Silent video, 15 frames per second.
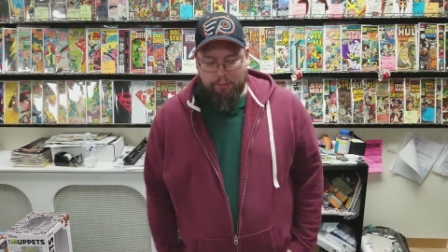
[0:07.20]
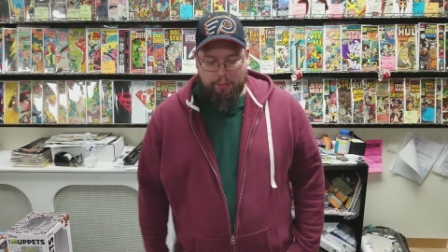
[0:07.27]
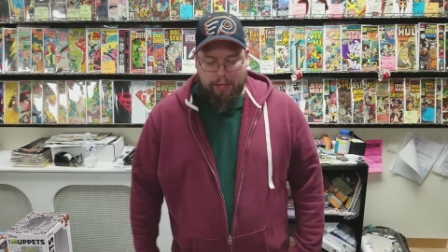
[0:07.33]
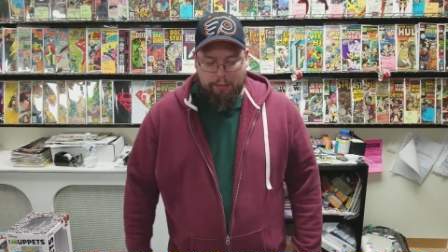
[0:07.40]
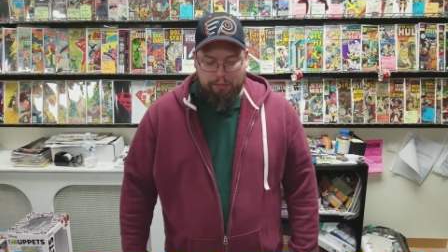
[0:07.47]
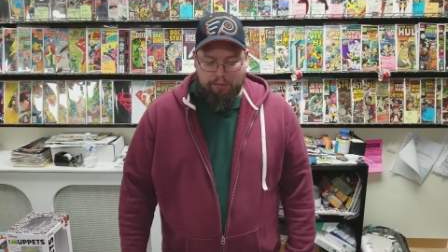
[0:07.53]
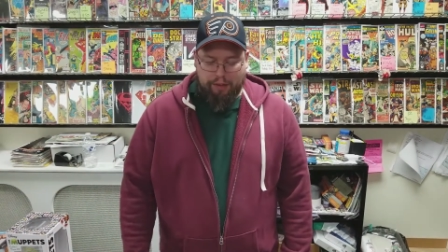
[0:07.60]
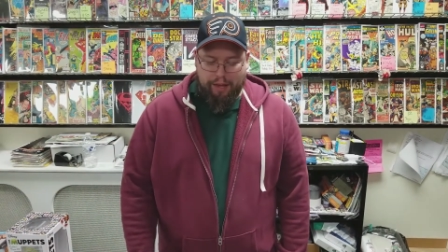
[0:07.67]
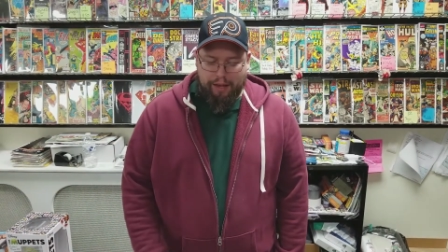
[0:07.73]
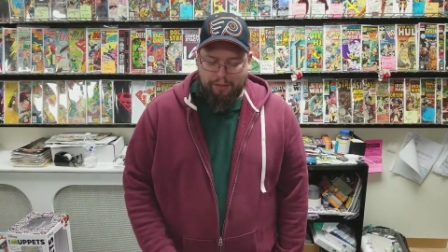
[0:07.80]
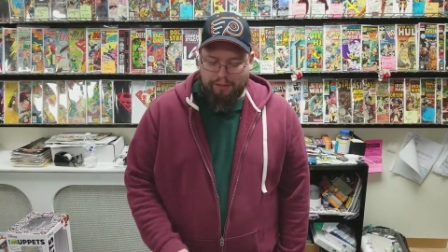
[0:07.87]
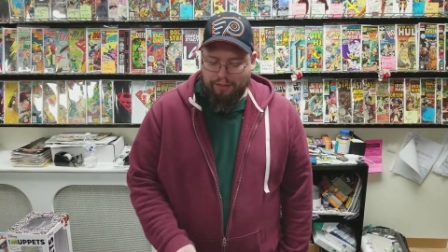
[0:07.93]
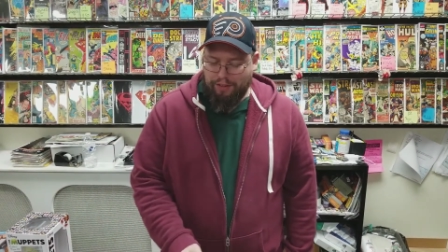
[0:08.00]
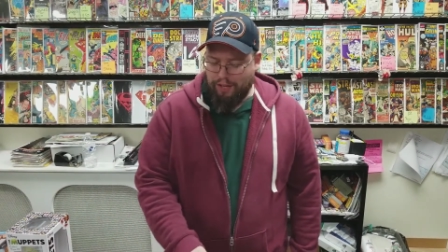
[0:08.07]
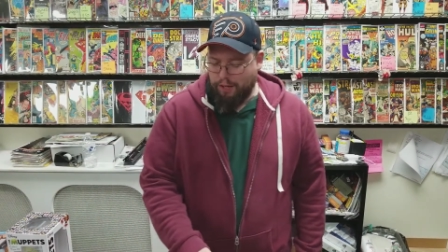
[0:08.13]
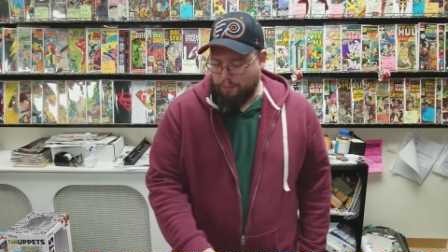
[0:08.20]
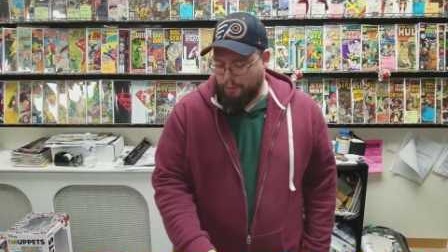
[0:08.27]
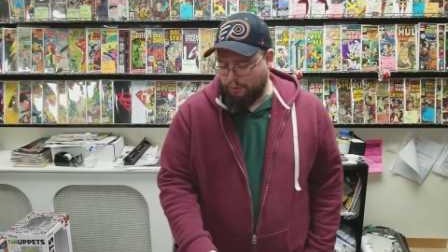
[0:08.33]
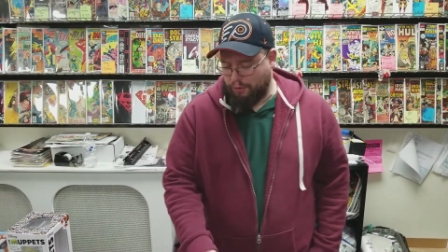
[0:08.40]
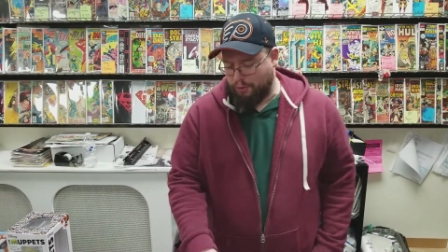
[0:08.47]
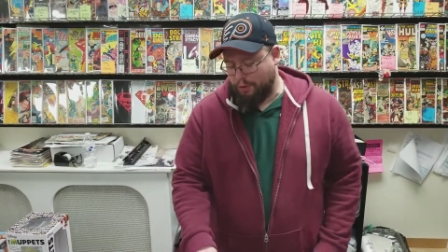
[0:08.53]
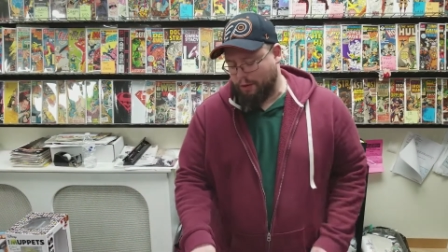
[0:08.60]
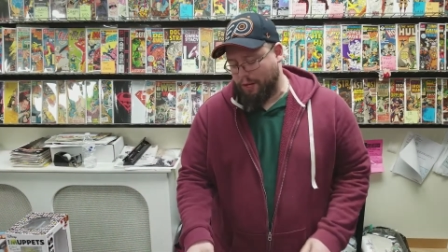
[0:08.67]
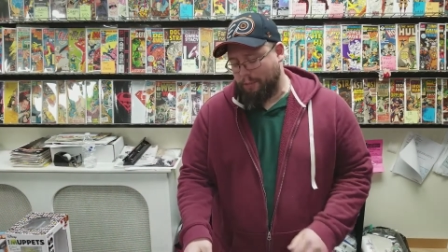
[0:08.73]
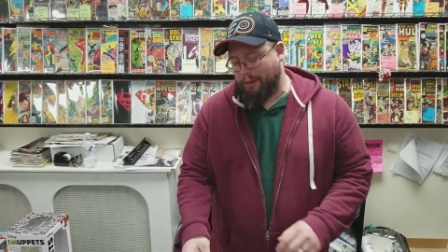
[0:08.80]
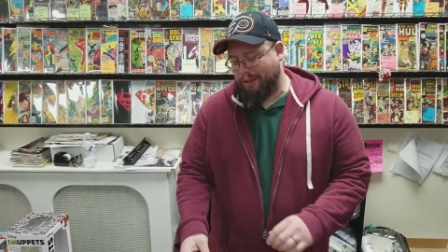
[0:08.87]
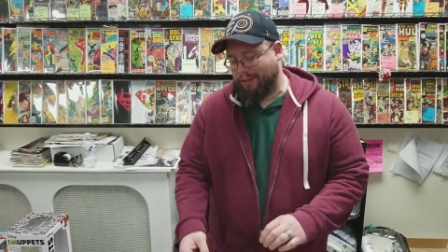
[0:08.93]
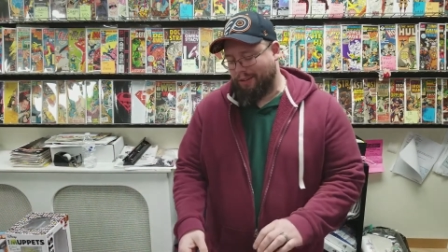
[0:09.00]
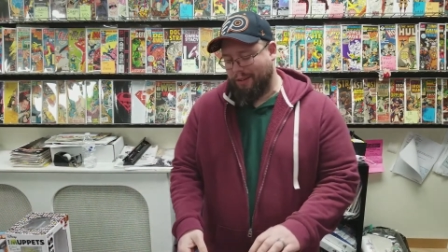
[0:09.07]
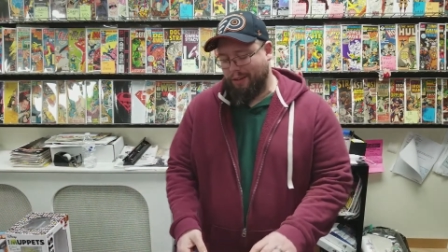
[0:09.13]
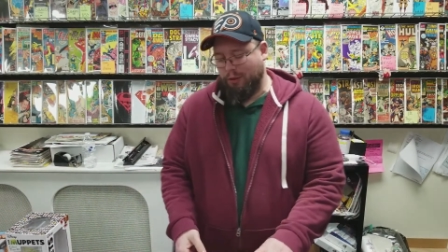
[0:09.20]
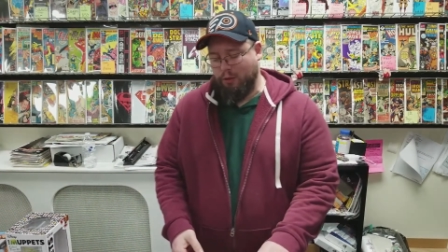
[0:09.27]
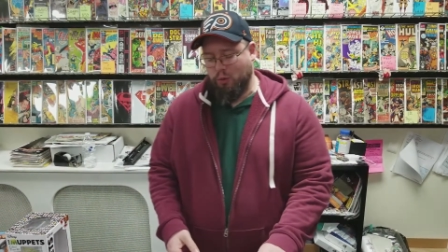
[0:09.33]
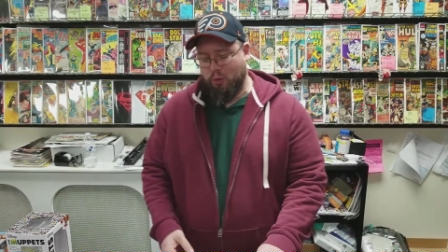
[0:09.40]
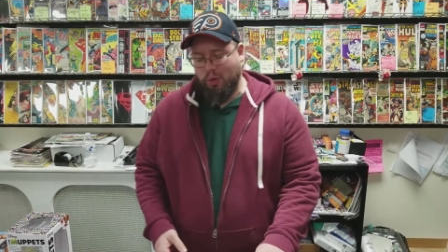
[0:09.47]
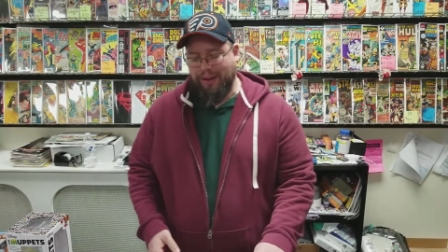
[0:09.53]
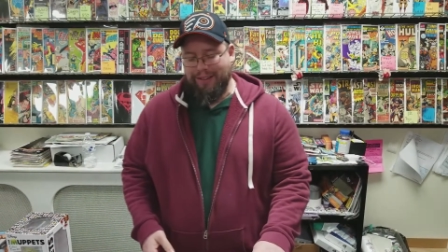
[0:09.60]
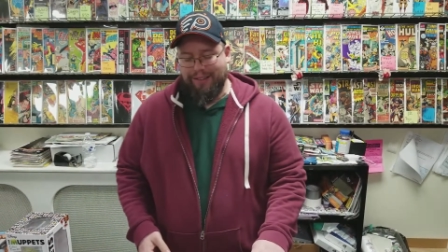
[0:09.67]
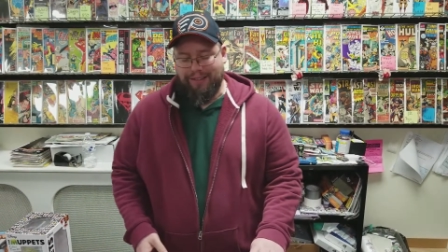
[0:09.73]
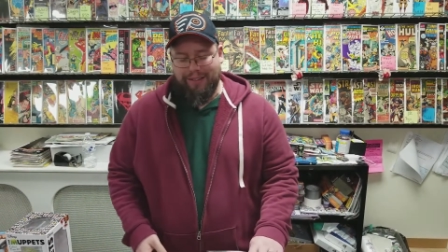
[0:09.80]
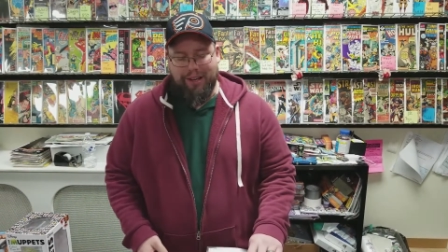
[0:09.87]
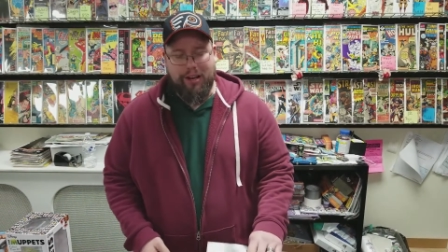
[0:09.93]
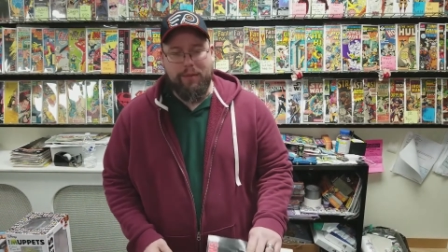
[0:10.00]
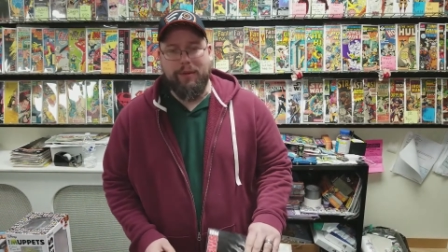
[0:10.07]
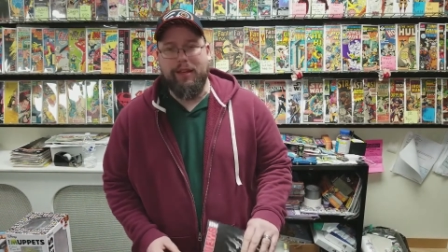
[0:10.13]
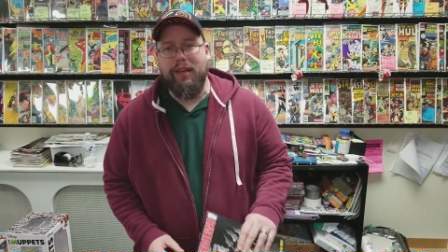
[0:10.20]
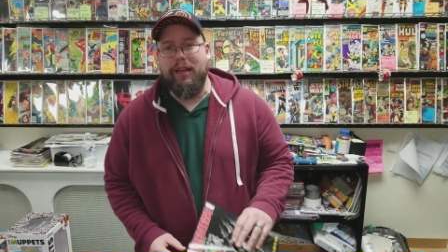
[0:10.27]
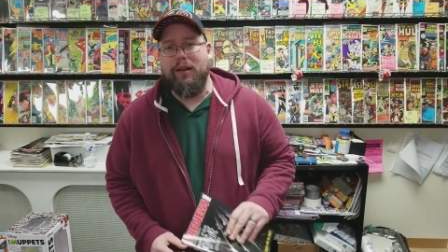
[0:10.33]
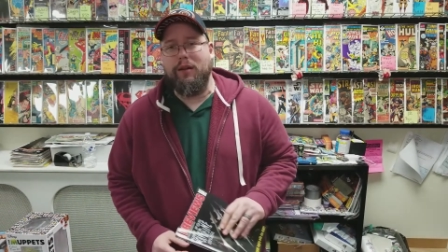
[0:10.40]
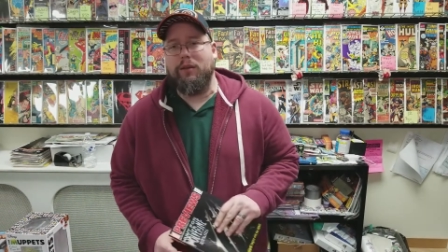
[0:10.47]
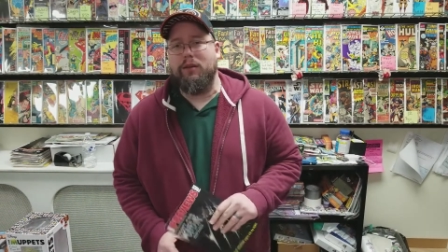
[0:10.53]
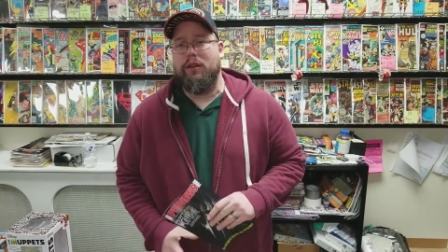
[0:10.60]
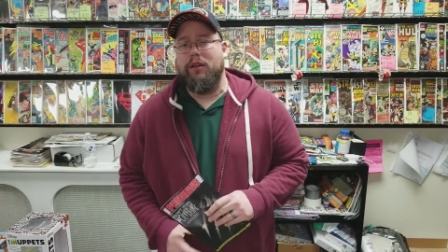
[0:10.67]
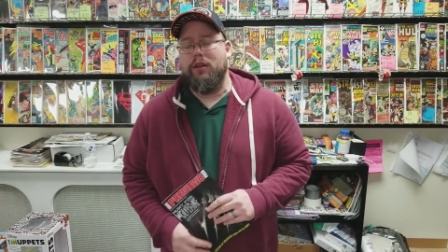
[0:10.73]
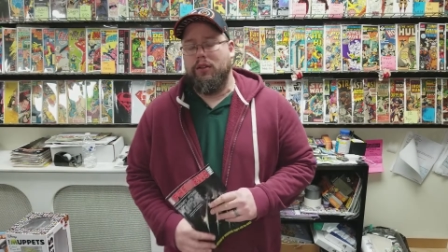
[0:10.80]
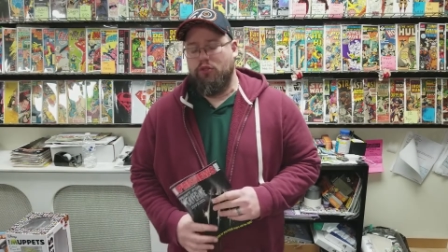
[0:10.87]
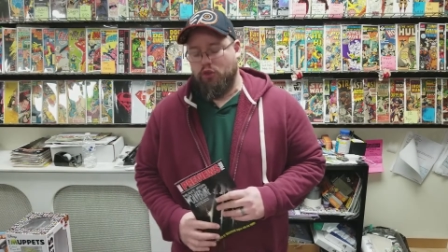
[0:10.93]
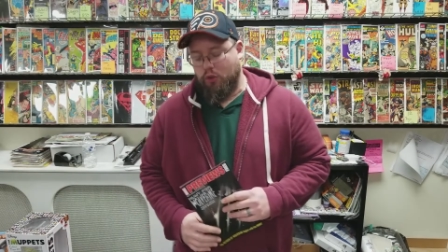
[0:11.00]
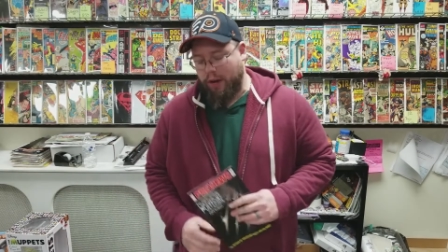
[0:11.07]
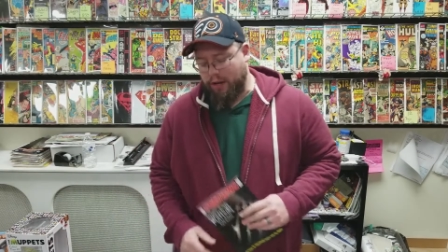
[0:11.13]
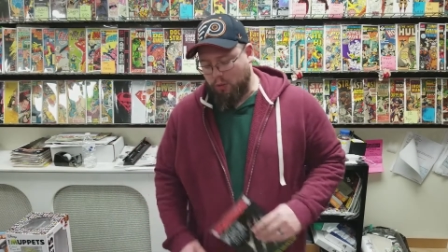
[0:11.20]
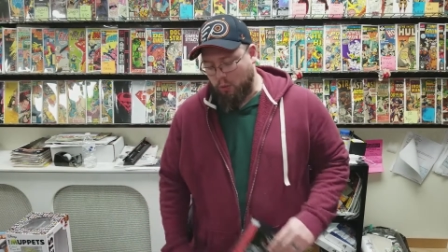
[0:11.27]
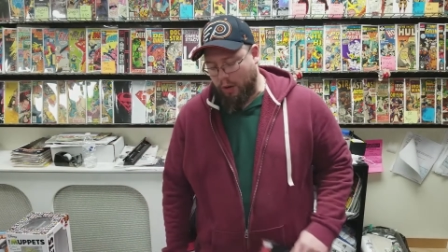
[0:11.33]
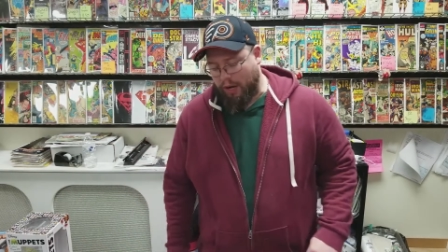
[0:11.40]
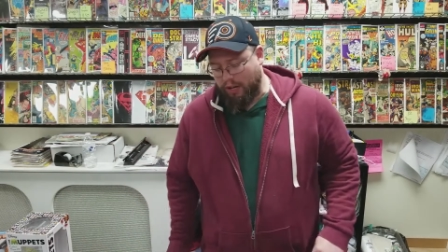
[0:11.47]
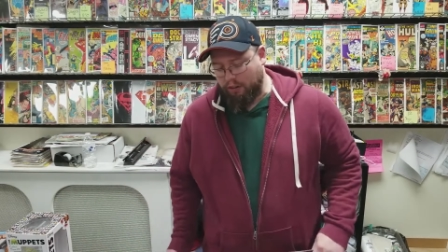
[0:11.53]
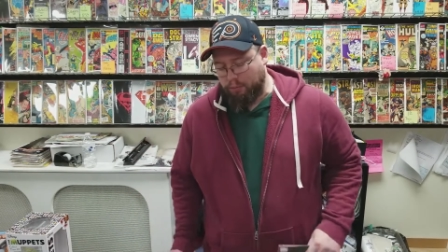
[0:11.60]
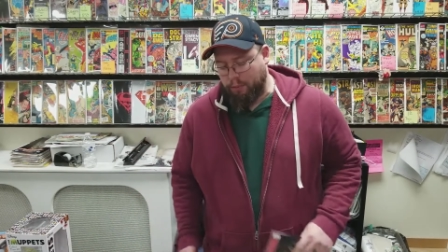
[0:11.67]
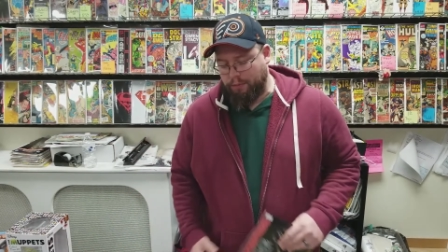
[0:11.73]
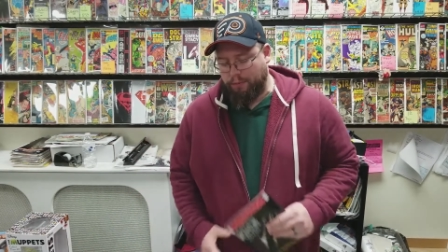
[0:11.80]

from Capes and Scowls in the comic book store, and I'm going to tell you what is coming out trade-wise, but